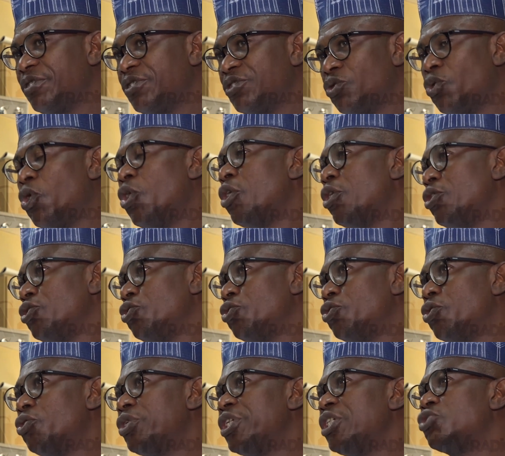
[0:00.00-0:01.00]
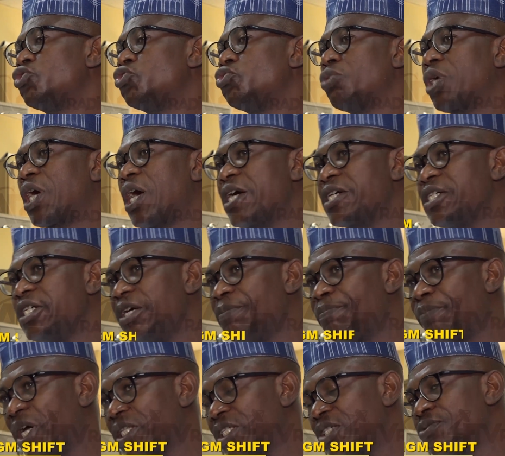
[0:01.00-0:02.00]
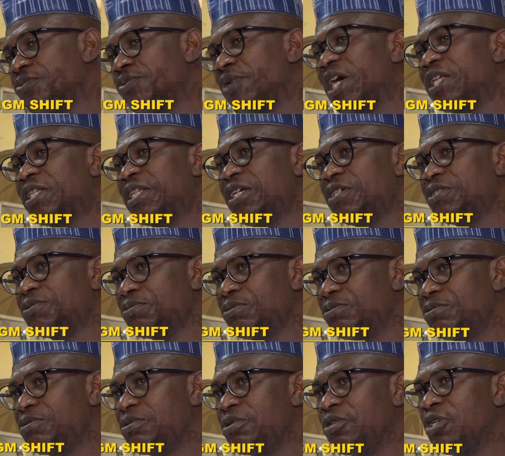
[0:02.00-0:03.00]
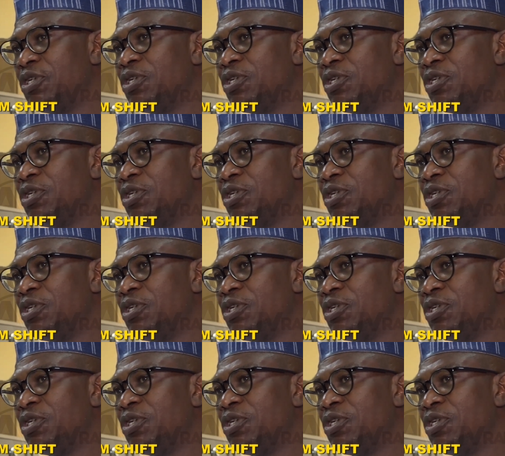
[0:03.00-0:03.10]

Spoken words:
So you don't need to carry a particular textbook